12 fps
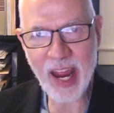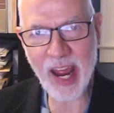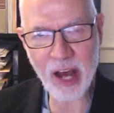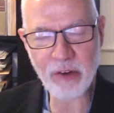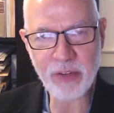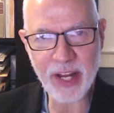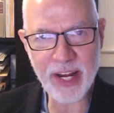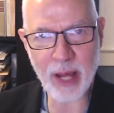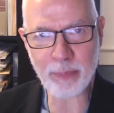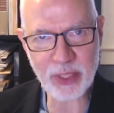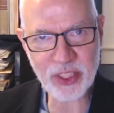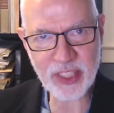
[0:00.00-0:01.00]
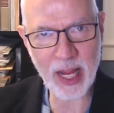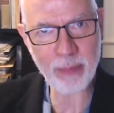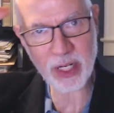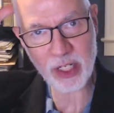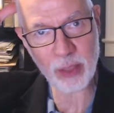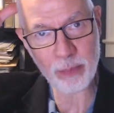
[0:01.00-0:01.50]
have an
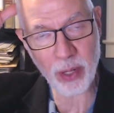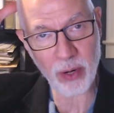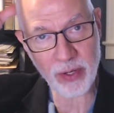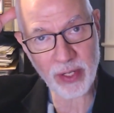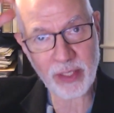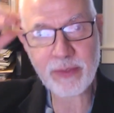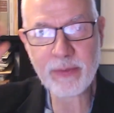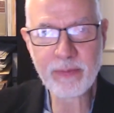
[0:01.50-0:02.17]
epistemic component?